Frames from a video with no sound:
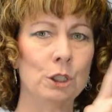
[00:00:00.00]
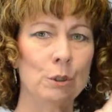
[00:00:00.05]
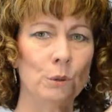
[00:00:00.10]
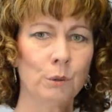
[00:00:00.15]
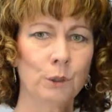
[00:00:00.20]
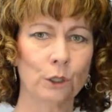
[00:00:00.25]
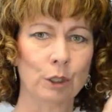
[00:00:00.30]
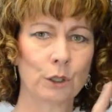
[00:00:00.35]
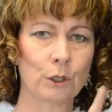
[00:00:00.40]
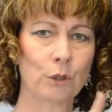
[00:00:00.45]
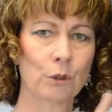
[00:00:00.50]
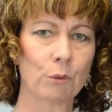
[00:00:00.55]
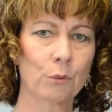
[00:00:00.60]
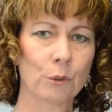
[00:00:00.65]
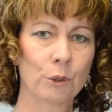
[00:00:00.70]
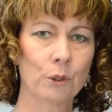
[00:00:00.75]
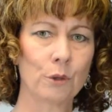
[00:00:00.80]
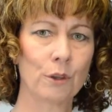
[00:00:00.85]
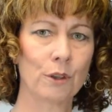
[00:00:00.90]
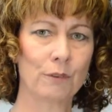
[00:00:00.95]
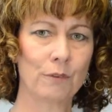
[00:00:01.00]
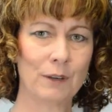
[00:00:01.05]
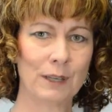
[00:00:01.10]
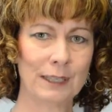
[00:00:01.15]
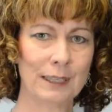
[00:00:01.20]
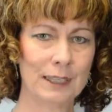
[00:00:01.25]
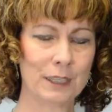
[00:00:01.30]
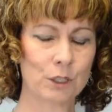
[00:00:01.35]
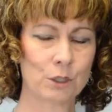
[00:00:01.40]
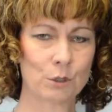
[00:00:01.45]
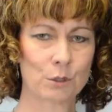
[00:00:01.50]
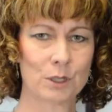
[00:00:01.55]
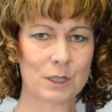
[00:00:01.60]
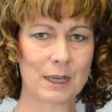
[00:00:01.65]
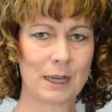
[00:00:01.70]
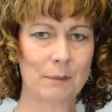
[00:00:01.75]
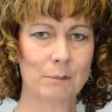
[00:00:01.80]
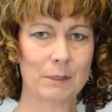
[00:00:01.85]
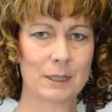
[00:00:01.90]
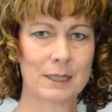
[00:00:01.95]
you look through the financial
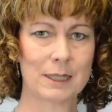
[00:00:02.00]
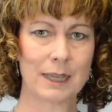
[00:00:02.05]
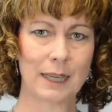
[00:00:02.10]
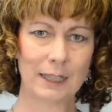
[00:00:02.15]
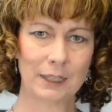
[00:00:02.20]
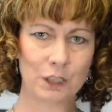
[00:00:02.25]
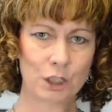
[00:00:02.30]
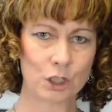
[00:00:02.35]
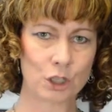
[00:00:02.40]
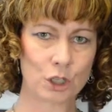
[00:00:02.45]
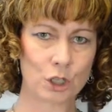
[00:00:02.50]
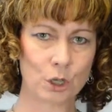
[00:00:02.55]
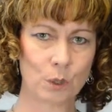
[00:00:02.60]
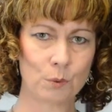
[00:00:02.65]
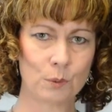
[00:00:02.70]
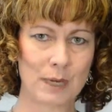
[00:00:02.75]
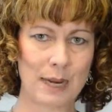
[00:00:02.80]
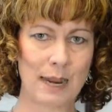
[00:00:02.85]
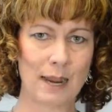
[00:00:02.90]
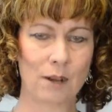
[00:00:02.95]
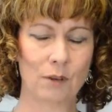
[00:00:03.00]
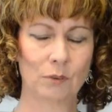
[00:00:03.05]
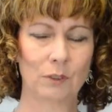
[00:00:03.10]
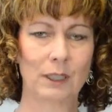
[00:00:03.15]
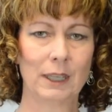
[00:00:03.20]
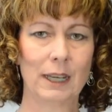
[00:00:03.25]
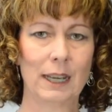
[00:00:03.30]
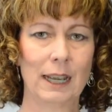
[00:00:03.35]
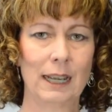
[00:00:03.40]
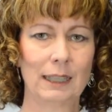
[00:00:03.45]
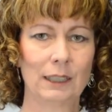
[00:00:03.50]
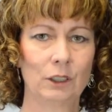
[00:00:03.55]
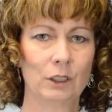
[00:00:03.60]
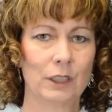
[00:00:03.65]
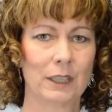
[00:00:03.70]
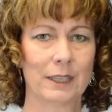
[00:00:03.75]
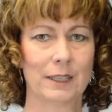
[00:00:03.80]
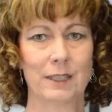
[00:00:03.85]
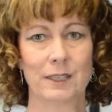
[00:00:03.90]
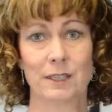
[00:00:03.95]
statements and just go down and
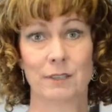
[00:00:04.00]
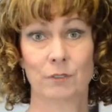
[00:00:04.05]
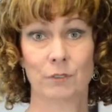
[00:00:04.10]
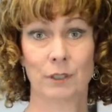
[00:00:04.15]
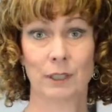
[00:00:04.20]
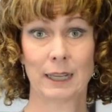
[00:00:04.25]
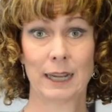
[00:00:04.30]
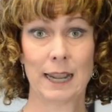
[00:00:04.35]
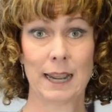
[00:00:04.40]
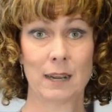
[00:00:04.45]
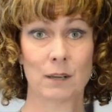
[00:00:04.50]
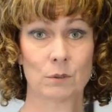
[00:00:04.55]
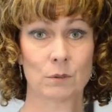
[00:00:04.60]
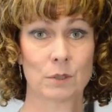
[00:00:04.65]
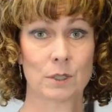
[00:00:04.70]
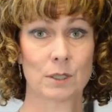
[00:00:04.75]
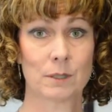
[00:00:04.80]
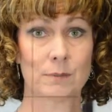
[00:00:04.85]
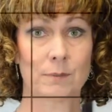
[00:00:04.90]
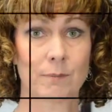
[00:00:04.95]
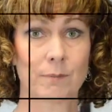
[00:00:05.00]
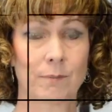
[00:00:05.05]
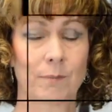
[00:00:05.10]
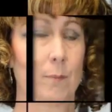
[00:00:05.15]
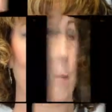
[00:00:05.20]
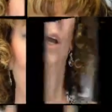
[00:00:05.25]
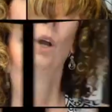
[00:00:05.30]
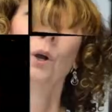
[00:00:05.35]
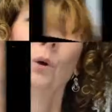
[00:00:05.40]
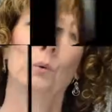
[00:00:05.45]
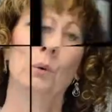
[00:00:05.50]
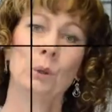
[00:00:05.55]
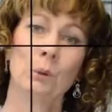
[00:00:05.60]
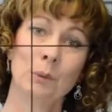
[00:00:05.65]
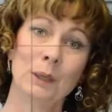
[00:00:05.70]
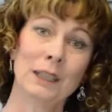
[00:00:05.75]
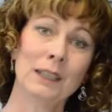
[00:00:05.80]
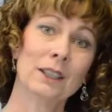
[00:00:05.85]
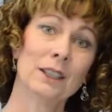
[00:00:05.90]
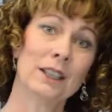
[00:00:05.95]
look at the different accounts.
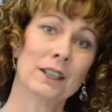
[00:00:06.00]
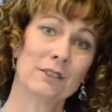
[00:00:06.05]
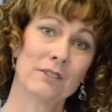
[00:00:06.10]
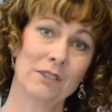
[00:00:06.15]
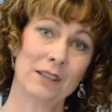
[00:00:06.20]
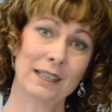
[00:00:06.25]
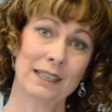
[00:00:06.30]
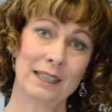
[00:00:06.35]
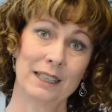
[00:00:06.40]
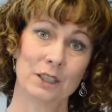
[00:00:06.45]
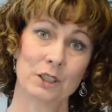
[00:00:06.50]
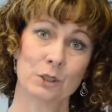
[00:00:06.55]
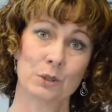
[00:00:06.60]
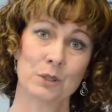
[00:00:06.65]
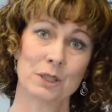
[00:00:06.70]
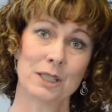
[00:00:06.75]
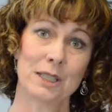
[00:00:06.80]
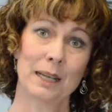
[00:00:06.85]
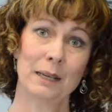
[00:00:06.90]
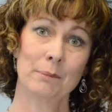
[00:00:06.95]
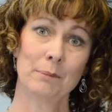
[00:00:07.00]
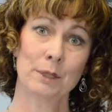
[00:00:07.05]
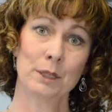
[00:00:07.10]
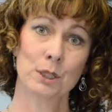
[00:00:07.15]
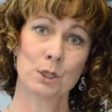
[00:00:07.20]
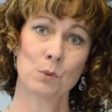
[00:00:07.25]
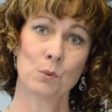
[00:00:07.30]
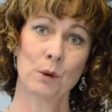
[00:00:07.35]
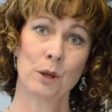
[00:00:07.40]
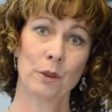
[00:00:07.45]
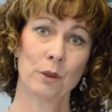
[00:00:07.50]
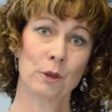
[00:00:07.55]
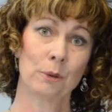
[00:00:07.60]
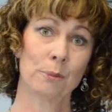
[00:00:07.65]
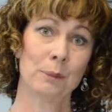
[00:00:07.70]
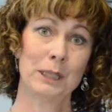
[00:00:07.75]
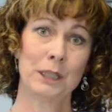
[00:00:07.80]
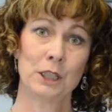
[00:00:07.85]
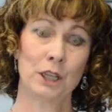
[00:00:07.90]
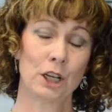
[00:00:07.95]
When we look at financial statements, whether
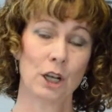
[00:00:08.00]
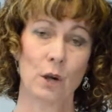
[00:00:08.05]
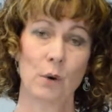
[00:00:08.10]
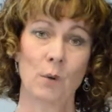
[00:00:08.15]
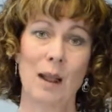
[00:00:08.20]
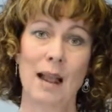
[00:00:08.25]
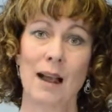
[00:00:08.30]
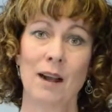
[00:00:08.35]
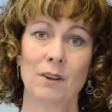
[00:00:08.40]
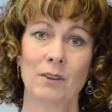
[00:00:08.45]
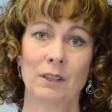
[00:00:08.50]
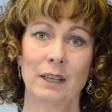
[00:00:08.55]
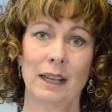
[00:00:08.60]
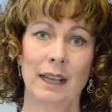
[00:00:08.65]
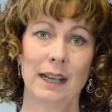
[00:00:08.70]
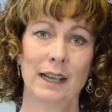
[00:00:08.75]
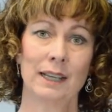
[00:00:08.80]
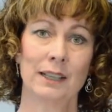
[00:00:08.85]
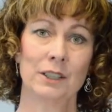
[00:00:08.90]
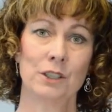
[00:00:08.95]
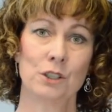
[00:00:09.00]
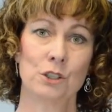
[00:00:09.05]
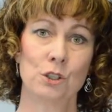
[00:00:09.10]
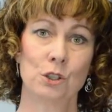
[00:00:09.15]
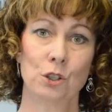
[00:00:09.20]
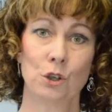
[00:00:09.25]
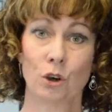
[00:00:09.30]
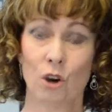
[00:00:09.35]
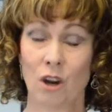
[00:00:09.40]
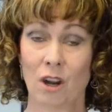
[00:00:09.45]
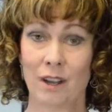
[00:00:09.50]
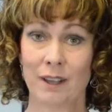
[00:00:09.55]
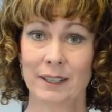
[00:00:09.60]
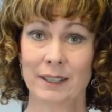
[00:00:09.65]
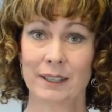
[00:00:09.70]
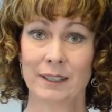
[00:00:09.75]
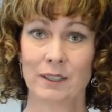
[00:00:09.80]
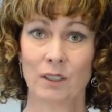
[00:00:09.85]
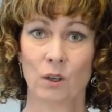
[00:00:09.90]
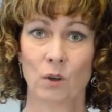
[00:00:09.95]
it be to go out and do your
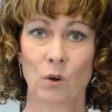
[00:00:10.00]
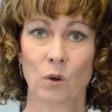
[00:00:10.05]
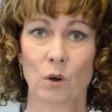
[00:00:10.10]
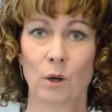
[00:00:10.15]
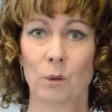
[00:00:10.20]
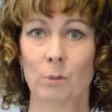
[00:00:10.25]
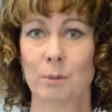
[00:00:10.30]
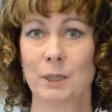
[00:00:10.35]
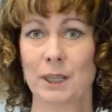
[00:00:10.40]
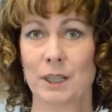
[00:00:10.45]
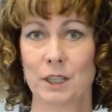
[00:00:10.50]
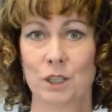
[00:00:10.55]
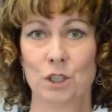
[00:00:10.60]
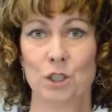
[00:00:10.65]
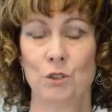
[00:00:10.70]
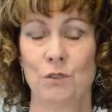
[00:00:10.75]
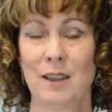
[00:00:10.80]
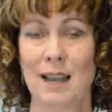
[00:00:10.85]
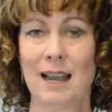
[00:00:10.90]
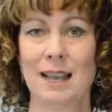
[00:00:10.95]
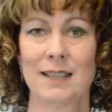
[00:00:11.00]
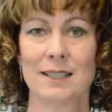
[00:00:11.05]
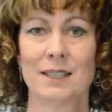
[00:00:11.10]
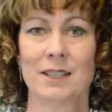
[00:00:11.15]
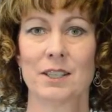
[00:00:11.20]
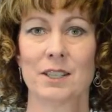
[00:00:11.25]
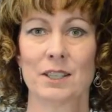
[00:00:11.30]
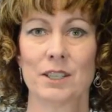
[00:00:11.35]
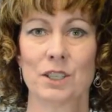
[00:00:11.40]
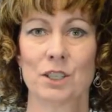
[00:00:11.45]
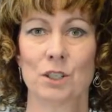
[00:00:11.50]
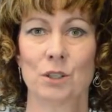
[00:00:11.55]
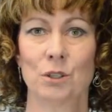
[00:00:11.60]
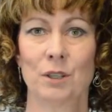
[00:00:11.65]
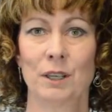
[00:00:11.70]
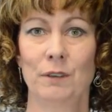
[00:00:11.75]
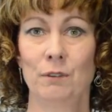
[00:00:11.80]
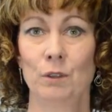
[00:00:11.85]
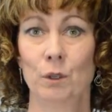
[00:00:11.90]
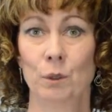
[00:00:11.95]
audit or because you've asked us to
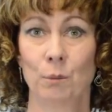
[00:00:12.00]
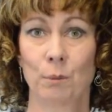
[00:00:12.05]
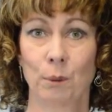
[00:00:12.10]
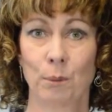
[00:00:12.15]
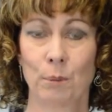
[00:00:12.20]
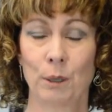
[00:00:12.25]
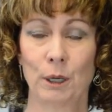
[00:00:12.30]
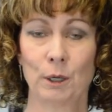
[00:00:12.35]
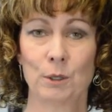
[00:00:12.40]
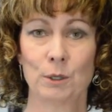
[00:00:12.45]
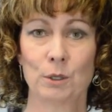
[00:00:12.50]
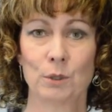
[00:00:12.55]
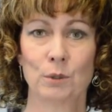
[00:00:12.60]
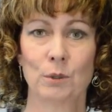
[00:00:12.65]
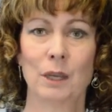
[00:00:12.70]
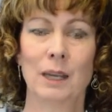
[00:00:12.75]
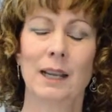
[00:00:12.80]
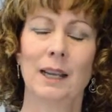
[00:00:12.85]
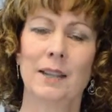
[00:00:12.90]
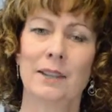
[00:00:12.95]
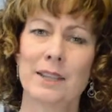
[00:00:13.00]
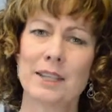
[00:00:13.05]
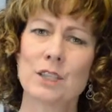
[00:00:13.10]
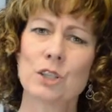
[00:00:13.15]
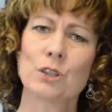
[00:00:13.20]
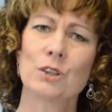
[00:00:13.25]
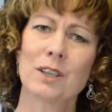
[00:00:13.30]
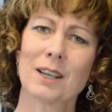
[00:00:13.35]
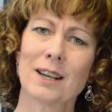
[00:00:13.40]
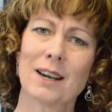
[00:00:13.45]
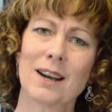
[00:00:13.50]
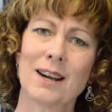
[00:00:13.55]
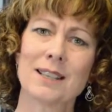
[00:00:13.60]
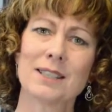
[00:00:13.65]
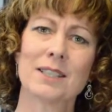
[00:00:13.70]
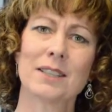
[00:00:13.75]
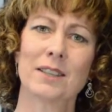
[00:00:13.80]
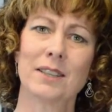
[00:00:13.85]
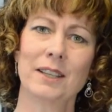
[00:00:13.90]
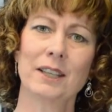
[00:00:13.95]
give you a proposal, these are the
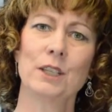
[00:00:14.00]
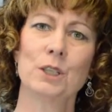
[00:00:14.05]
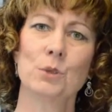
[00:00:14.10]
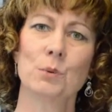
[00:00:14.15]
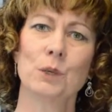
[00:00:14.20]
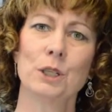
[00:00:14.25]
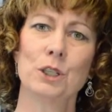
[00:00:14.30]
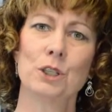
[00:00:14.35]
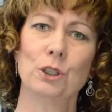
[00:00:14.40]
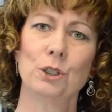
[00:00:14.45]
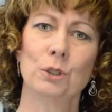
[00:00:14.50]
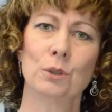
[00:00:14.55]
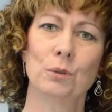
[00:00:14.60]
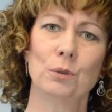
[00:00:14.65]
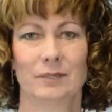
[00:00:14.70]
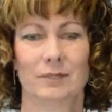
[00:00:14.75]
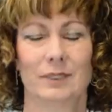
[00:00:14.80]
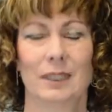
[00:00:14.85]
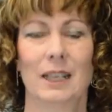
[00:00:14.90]
kinds of things we do.